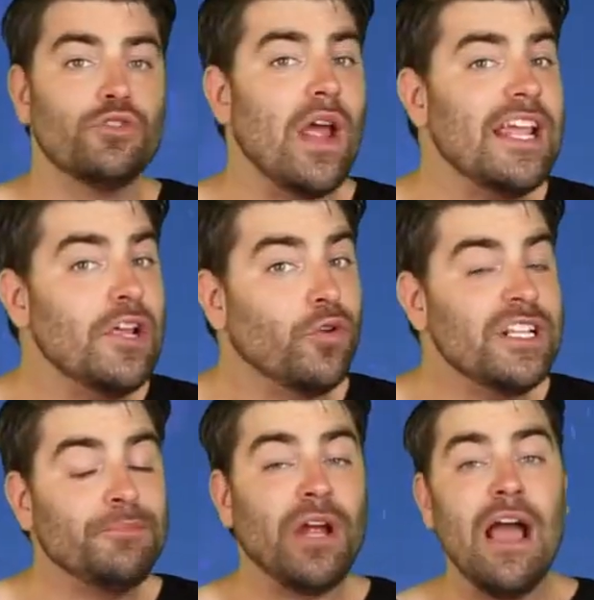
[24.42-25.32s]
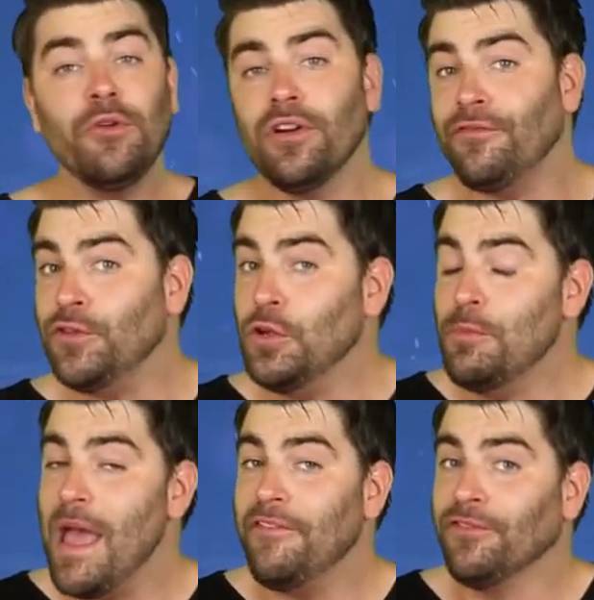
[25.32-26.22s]
Drake and Chris Brown are a
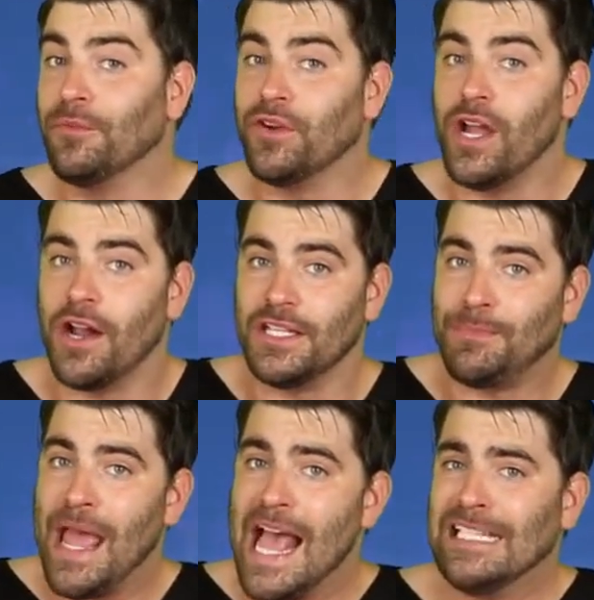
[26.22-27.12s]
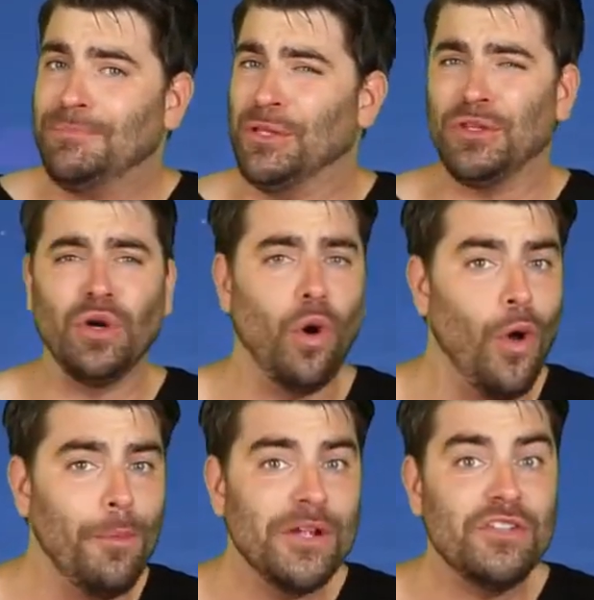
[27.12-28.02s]
few men from Rihanna's past, but there are a
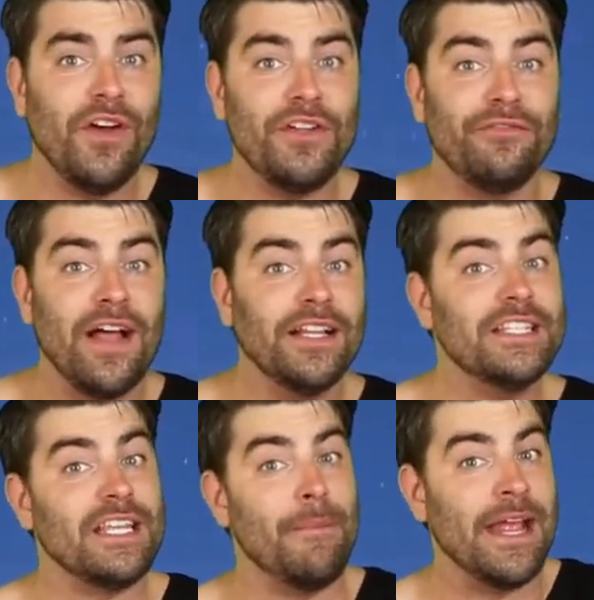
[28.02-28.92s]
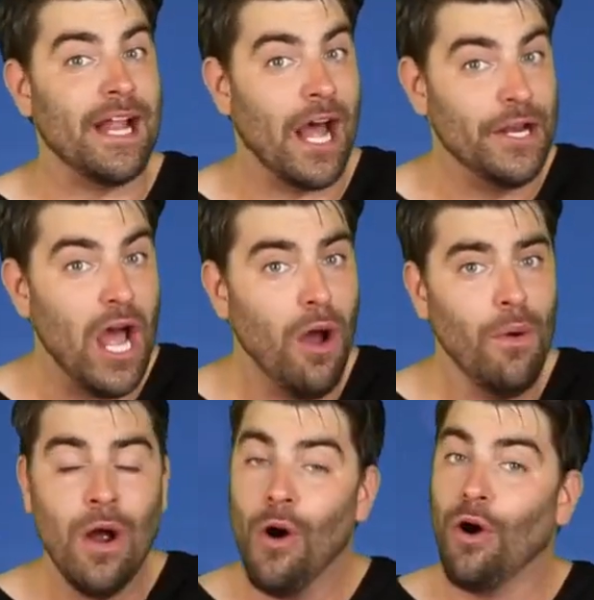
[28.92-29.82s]
whole bunch of other fellas you may not
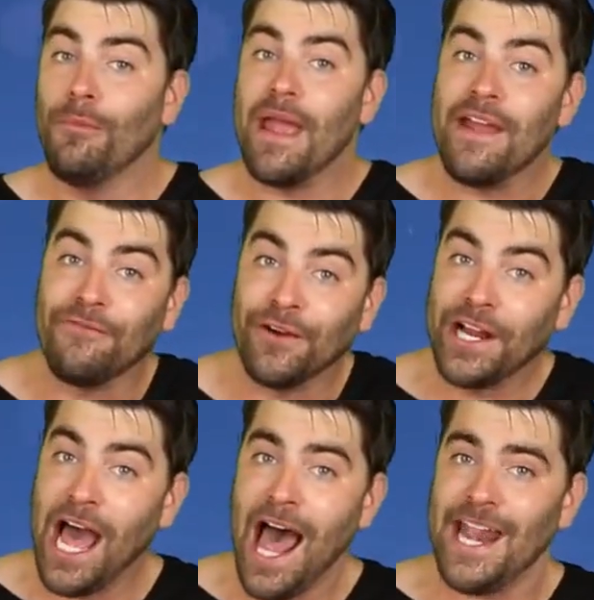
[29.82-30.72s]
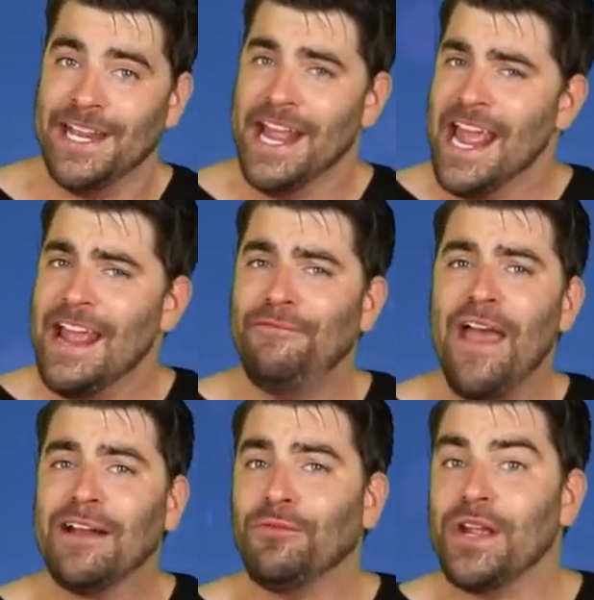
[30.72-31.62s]
know or may have forgot. In
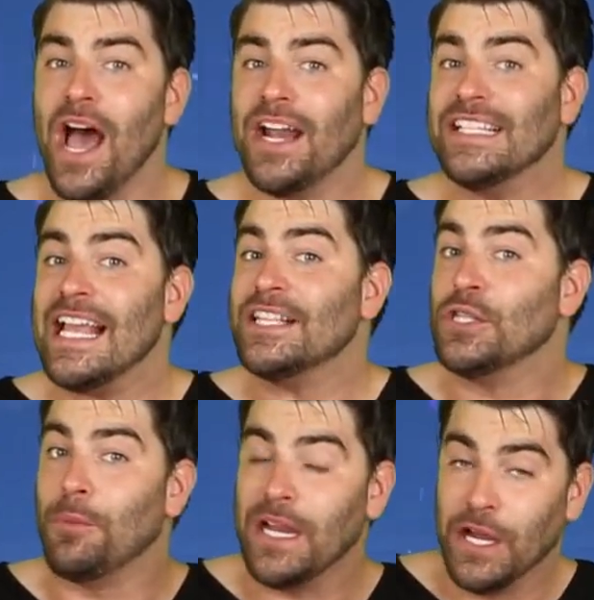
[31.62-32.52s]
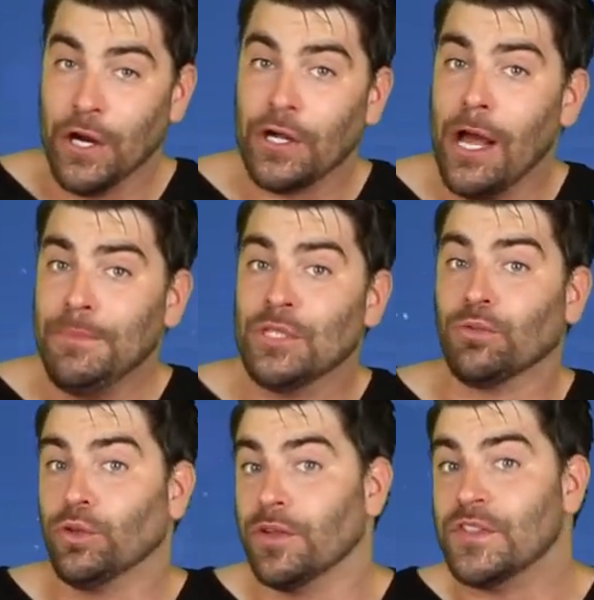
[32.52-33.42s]
fact, Rihanna's had so many hookups,
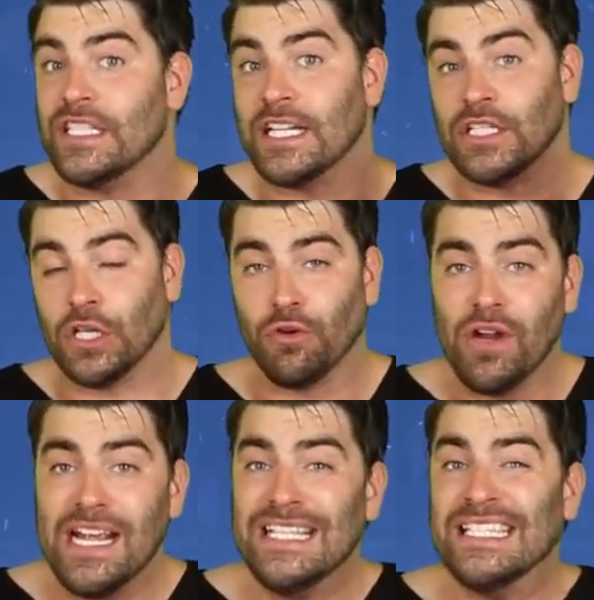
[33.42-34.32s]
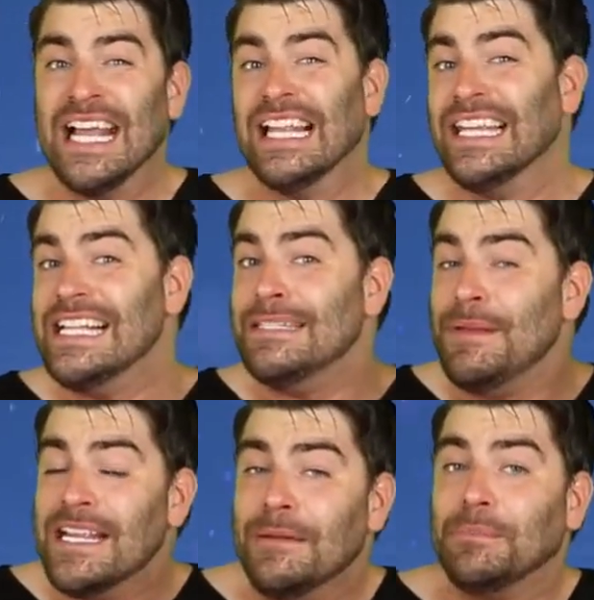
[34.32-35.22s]
the rule of 6 degrees leads
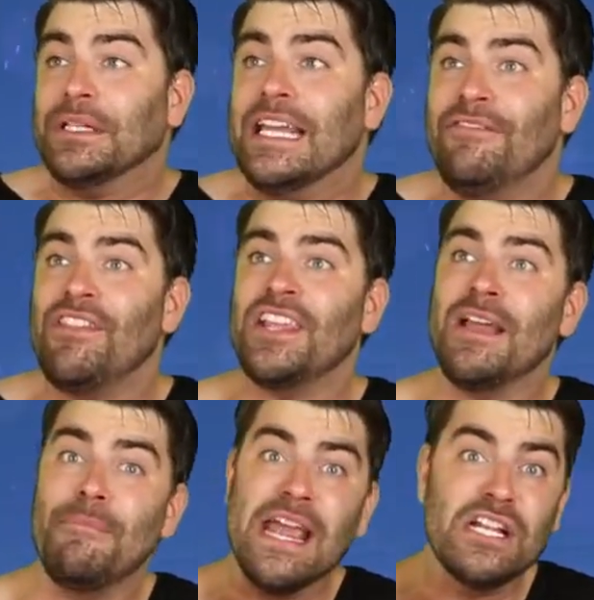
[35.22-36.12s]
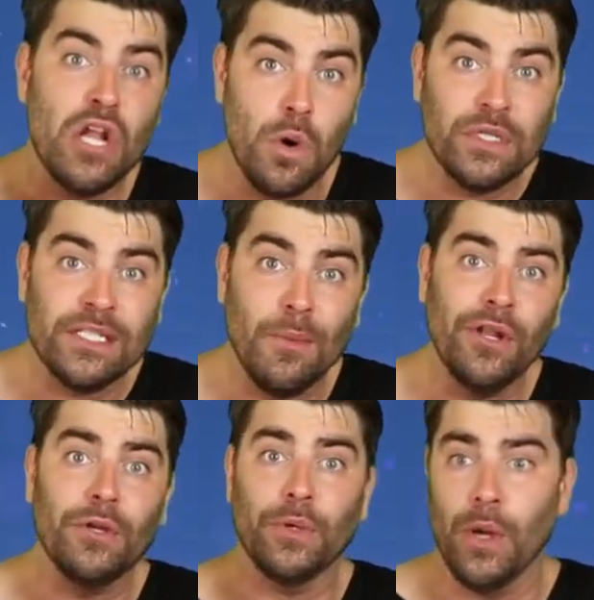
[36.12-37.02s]
me to believe that you may know
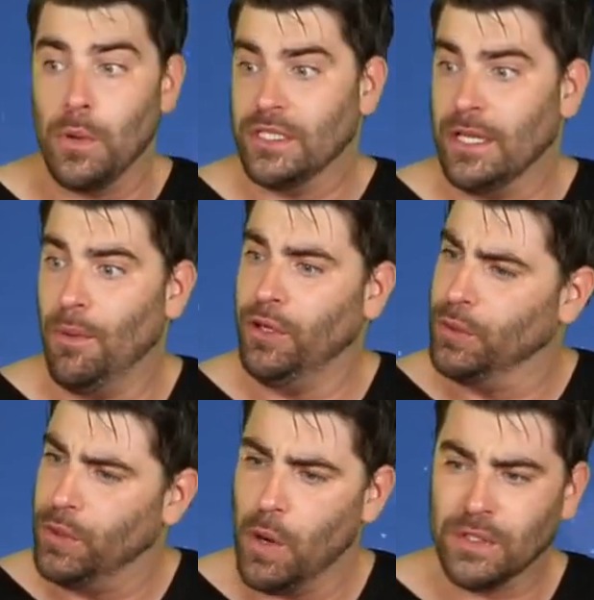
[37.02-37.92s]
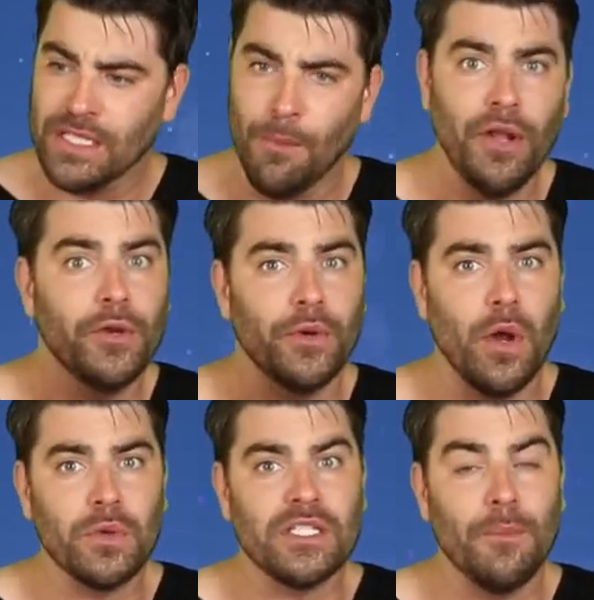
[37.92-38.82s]
someone who knows someone who knows someone who
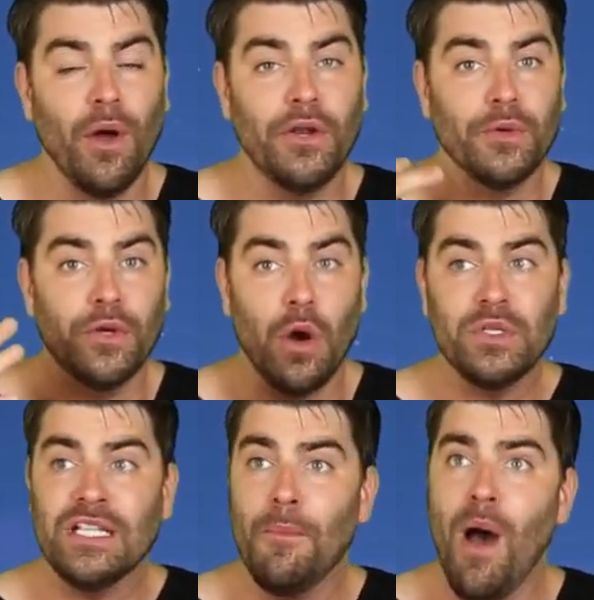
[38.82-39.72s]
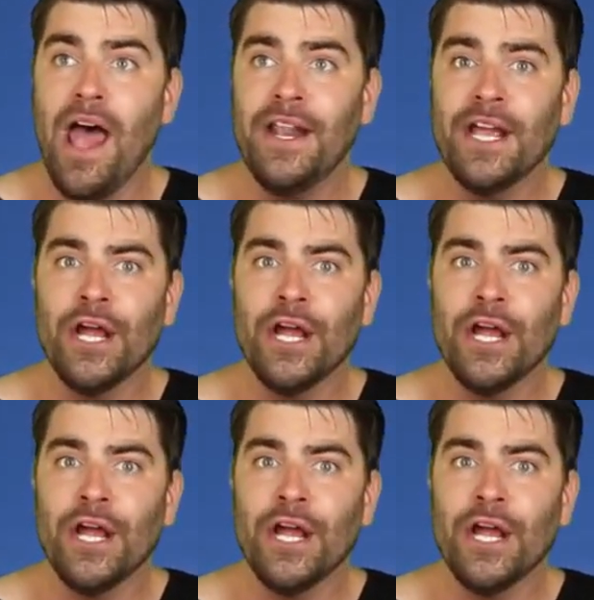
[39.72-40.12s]
knows someone who knows someone